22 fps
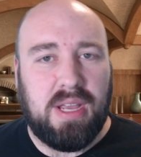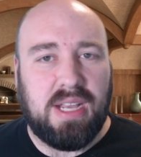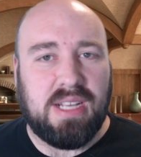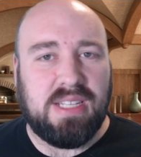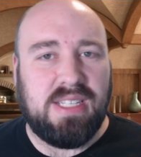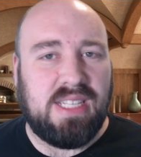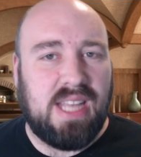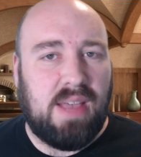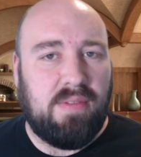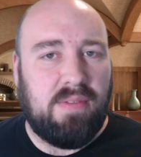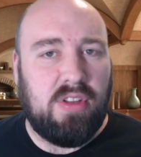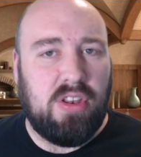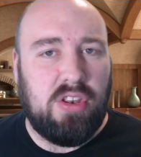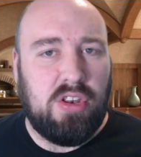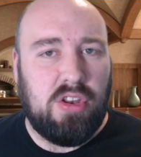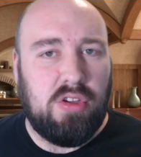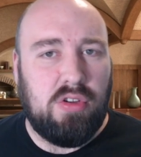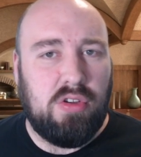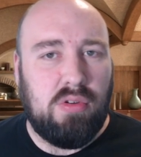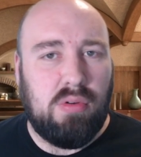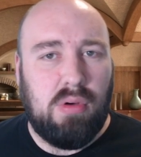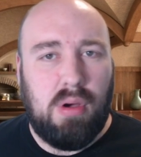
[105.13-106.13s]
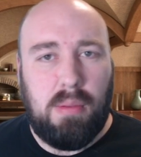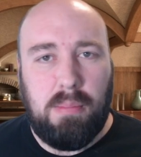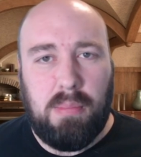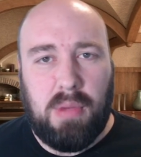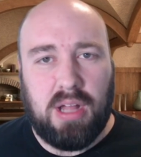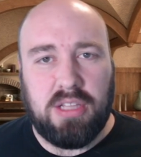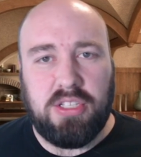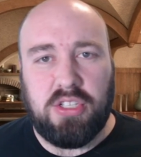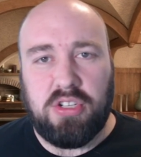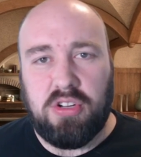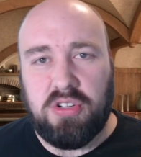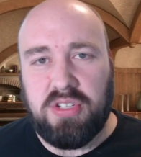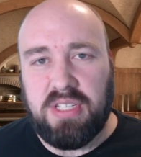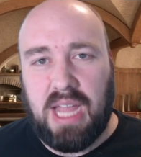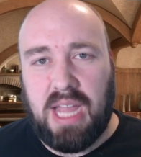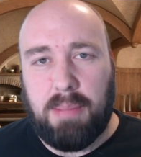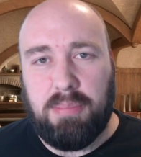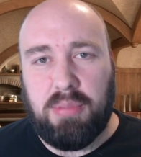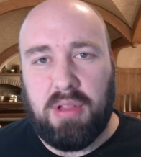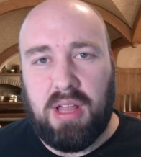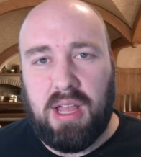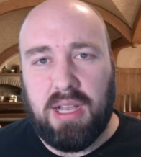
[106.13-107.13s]
7 new monster
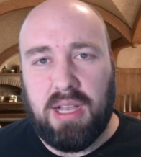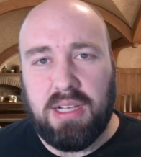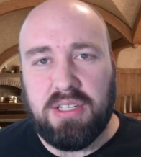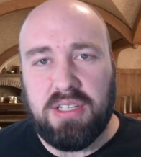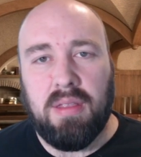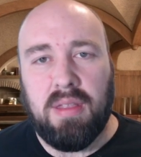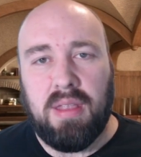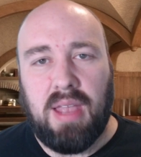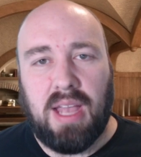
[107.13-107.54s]
stat blocks,